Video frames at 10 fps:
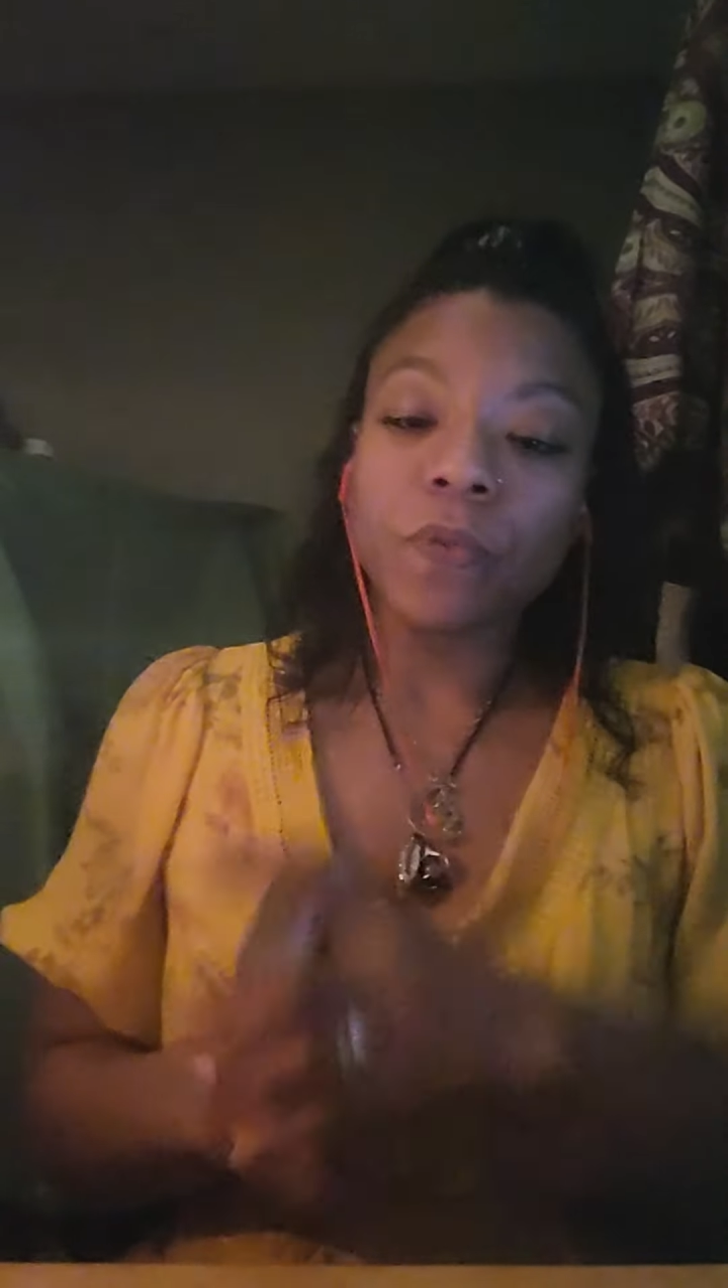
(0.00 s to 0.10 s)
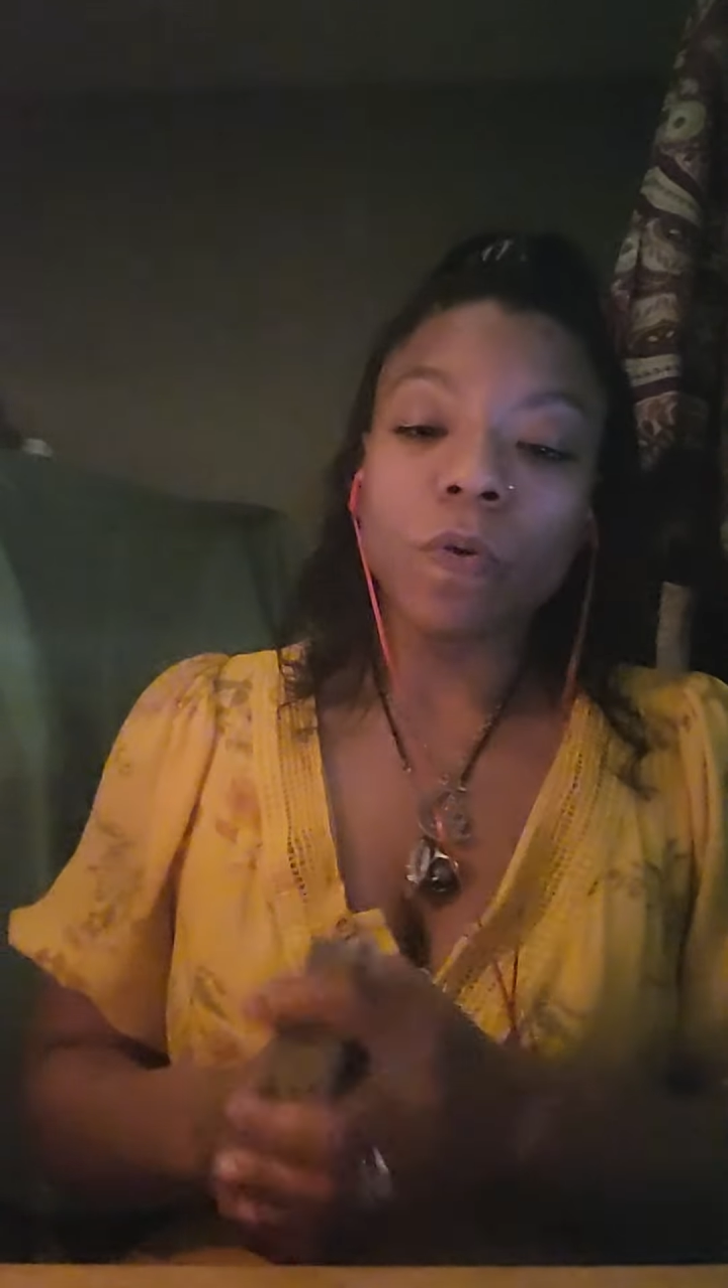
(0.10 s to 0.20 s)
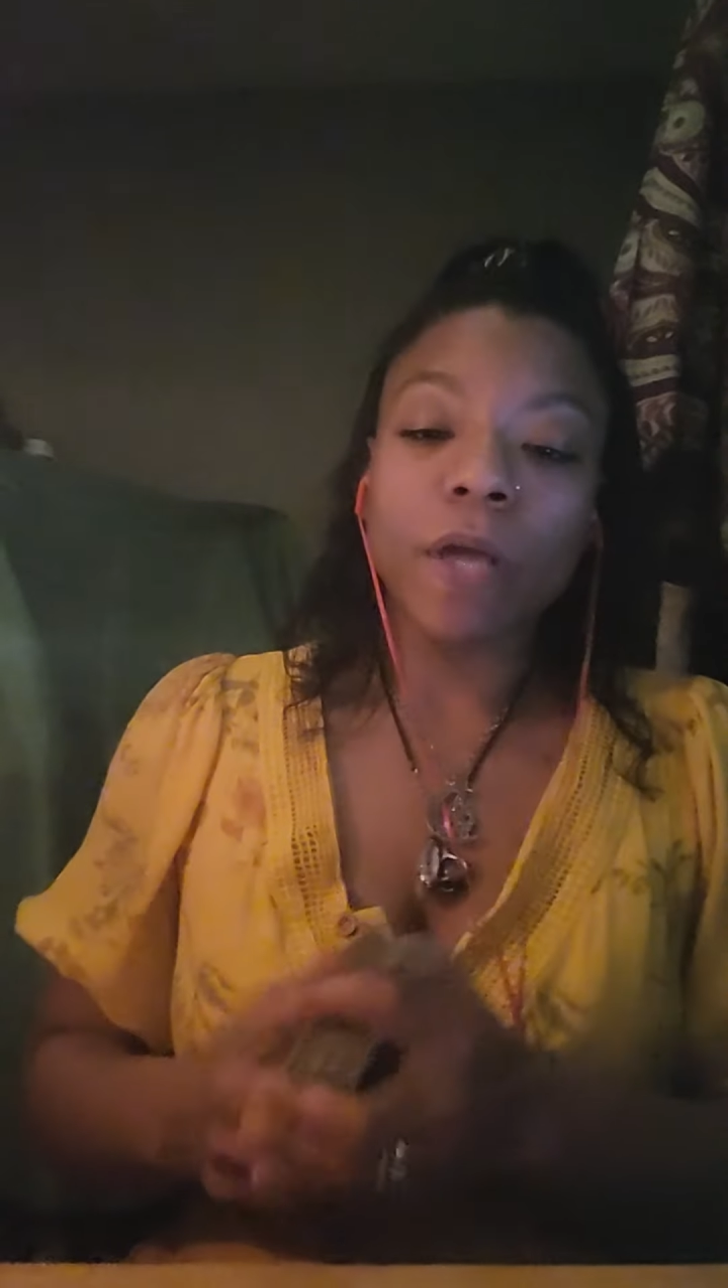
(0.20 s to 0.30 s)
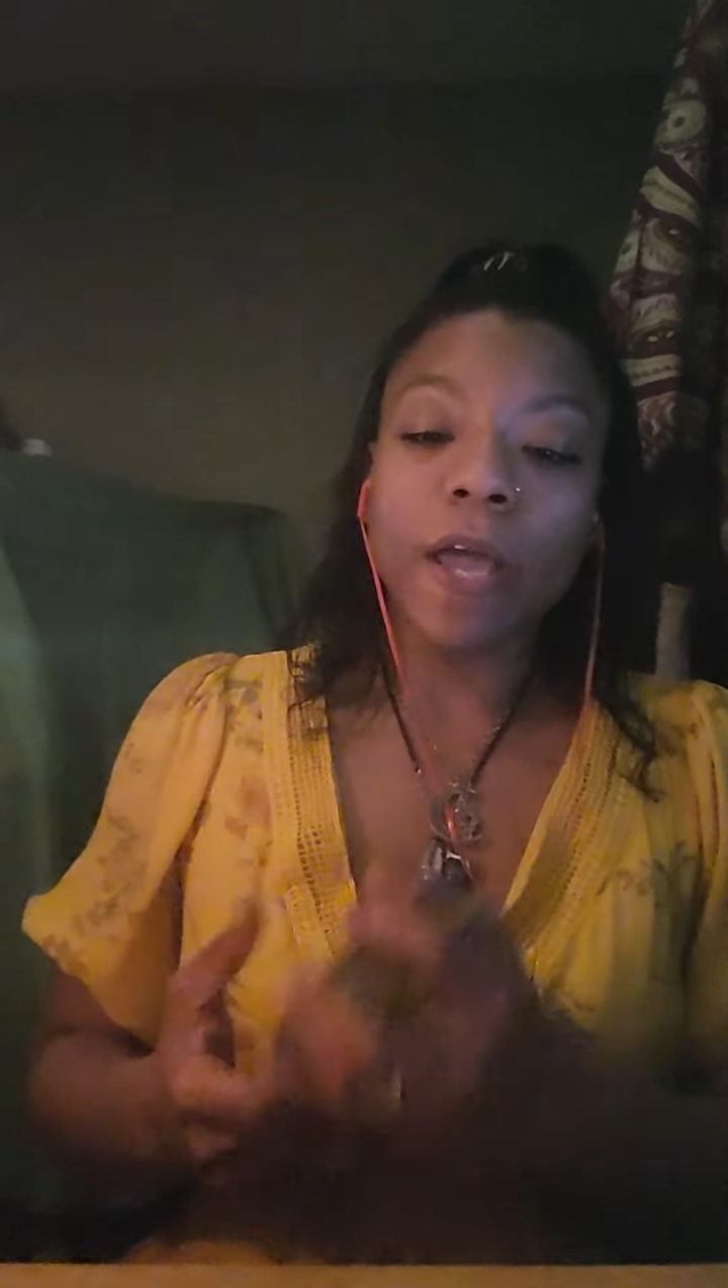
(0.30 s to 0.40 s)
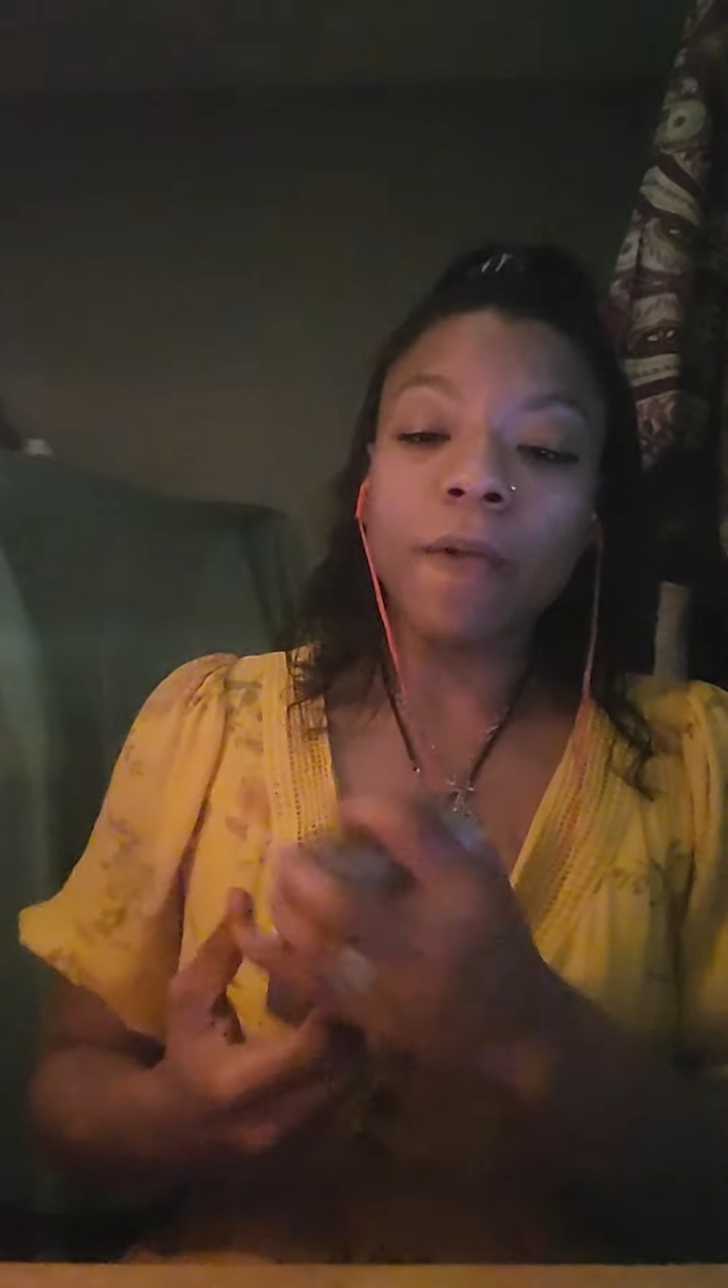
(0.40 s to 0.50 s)

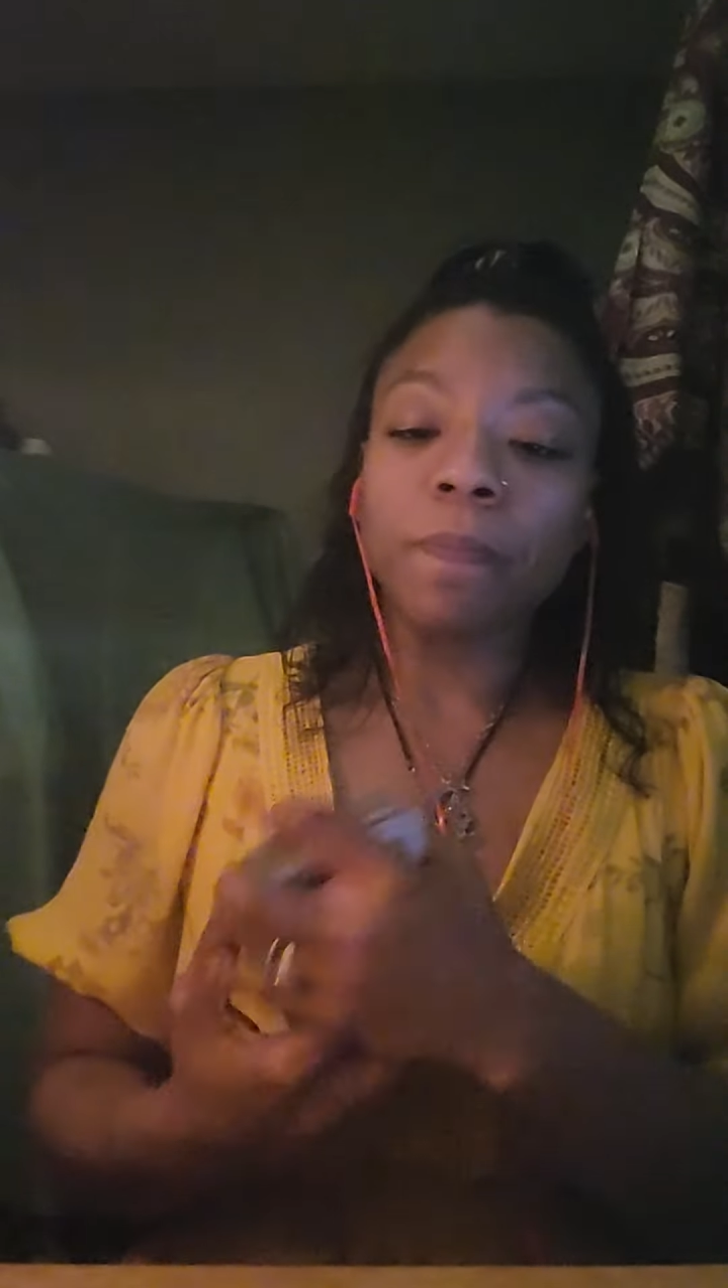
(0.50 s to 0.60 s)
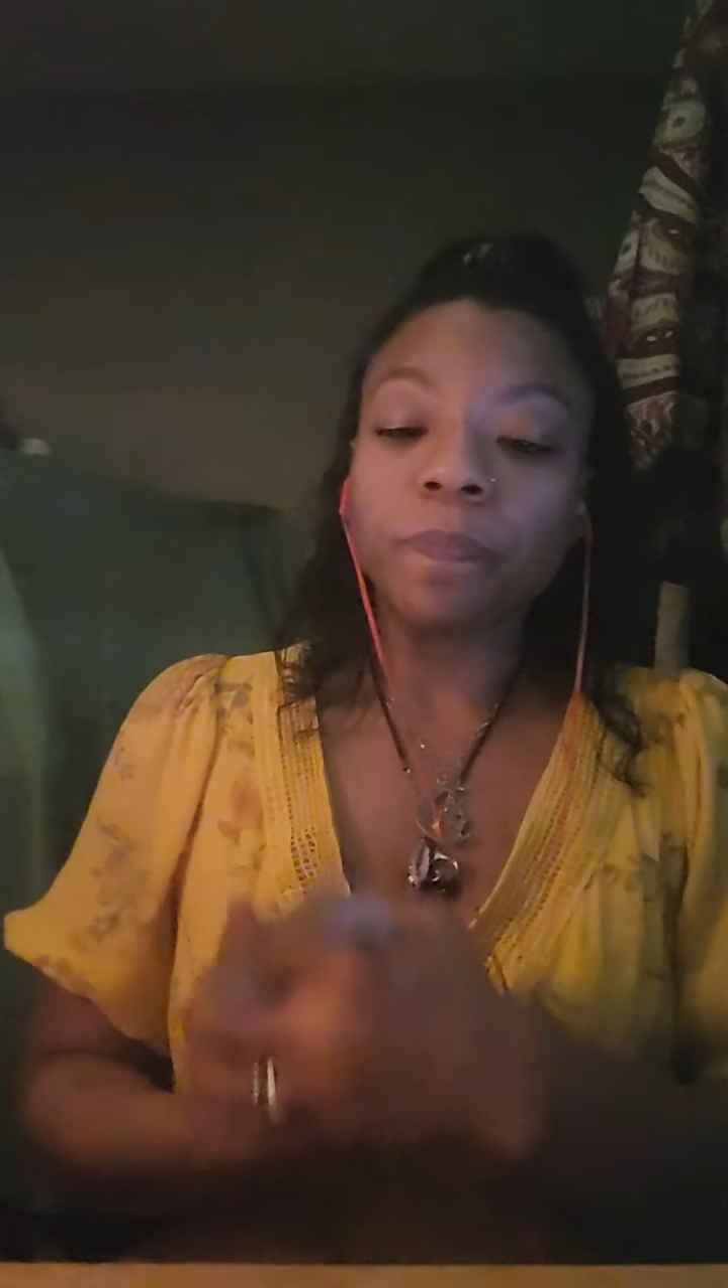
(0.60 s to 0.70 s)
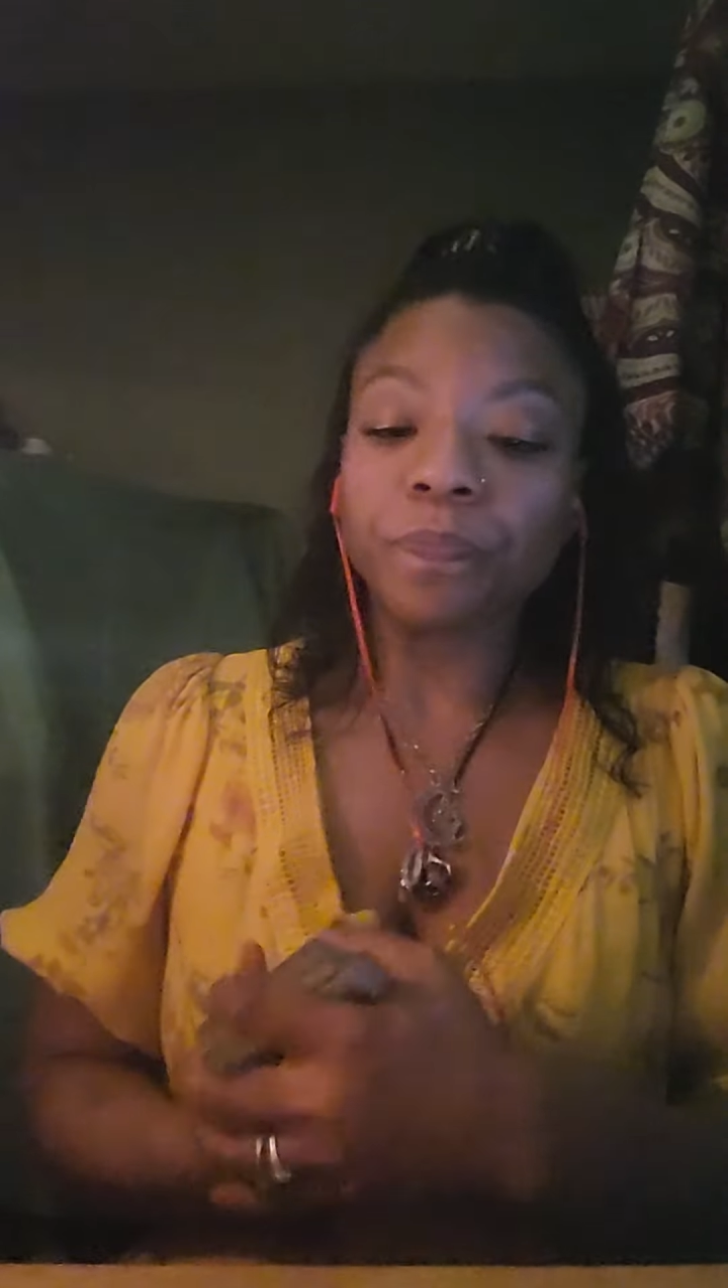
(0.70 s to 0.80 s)
Okay?